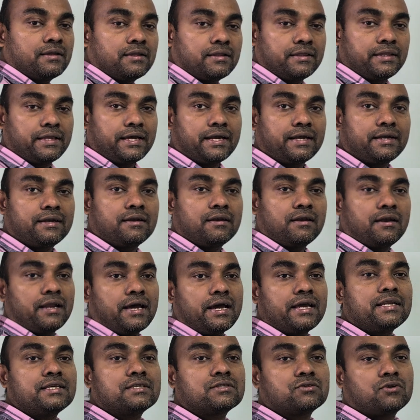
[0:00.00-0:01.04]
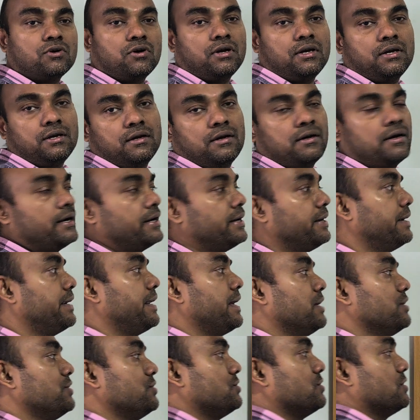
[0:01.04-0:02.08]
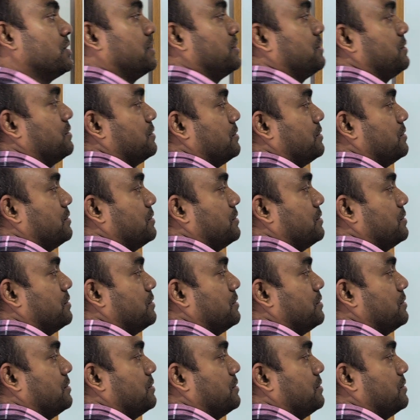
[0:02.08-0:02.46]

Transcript: That line is called a tangent.